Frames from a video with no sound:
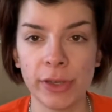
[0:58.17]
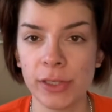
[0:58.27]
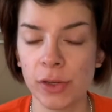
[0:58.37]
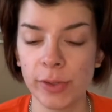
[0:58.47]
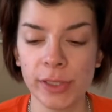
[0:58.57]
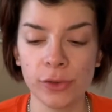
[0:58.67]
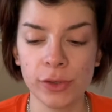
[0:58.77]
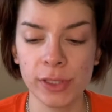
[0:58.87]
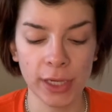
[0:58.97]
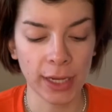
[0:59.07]
It's always
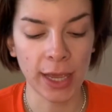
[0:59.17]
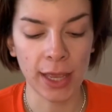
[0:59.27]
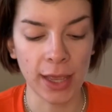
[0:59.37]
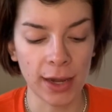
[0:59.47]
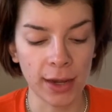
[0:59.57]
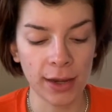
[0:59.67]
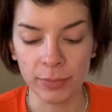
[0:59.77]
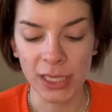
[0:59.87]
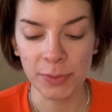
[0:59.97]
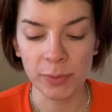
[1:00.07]
interesting and
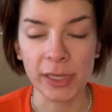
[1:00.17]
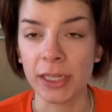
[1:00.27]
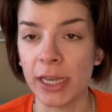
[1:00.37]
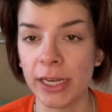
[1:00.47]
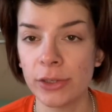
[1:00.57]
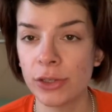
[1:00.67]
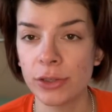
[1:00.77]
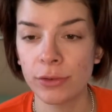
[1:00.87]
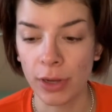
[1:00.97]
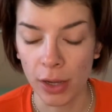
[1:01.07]
keeps me engaged.